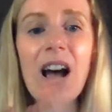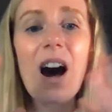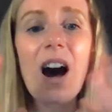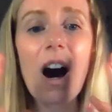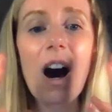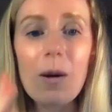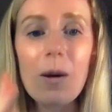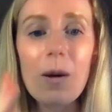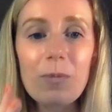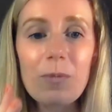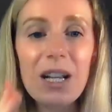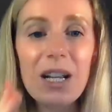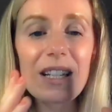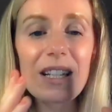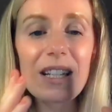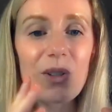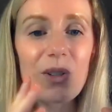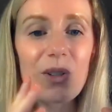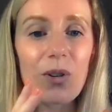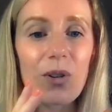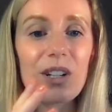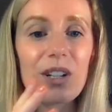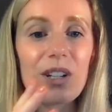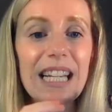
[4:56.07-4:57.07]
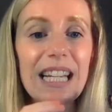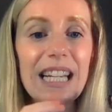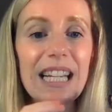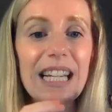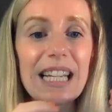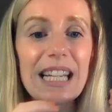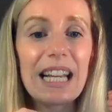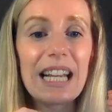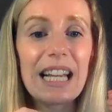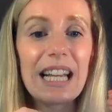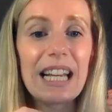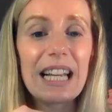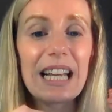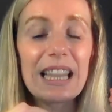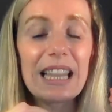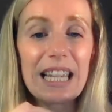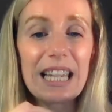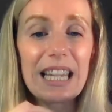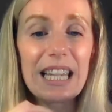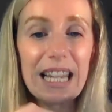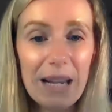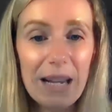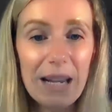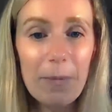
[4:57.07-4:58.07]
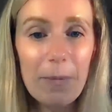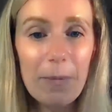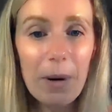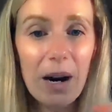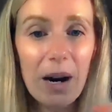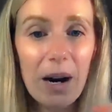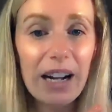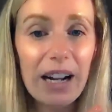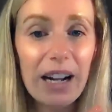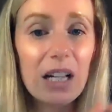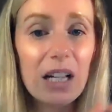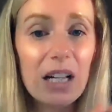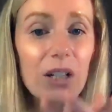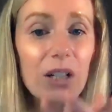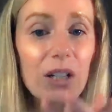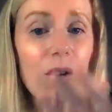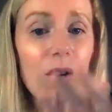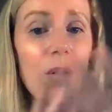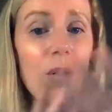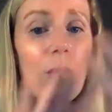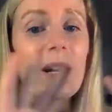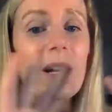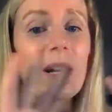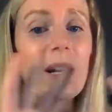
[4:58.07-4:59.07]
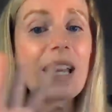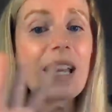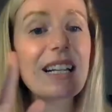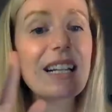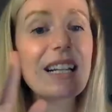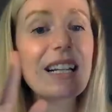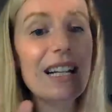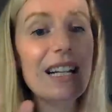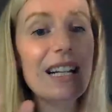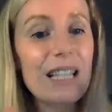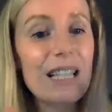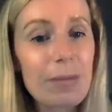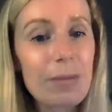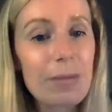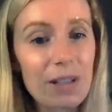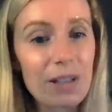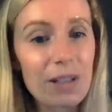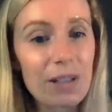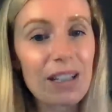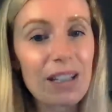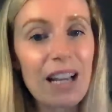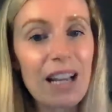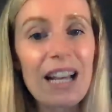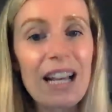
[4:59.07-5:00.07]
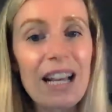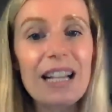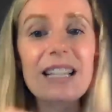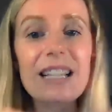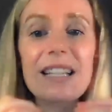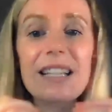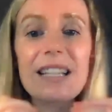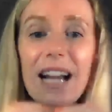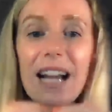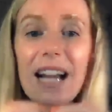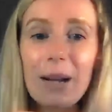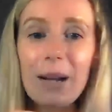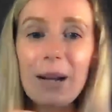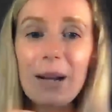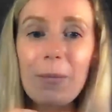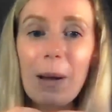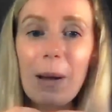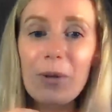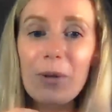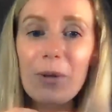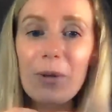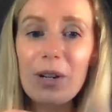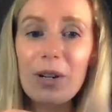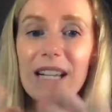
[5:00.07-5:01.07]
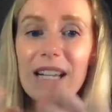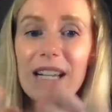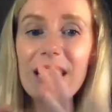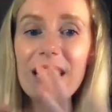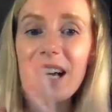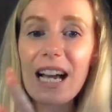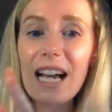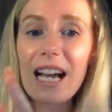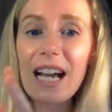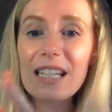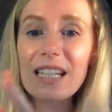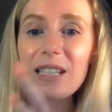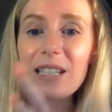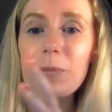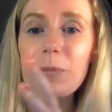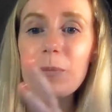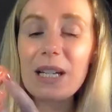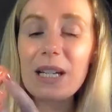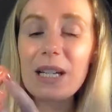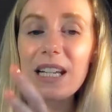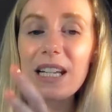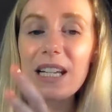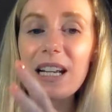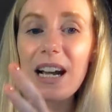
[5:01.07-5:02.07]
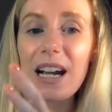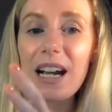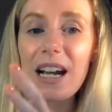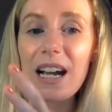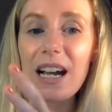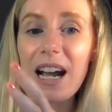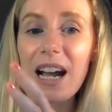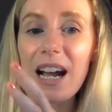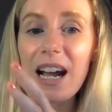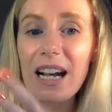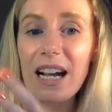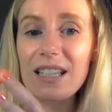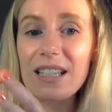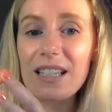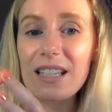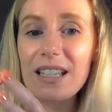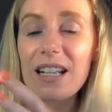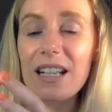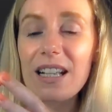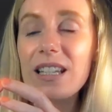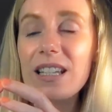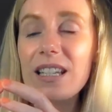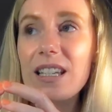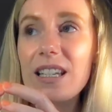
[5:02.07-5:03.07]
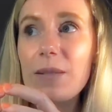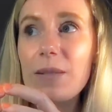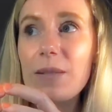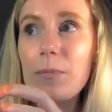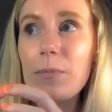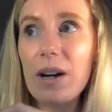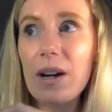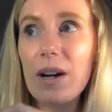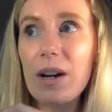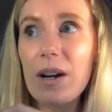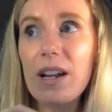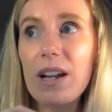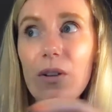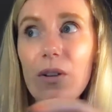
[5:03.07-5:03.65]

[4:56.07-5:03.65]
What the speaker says: Objects stored in the heap are globally accessible. Stack memory can't be accessed by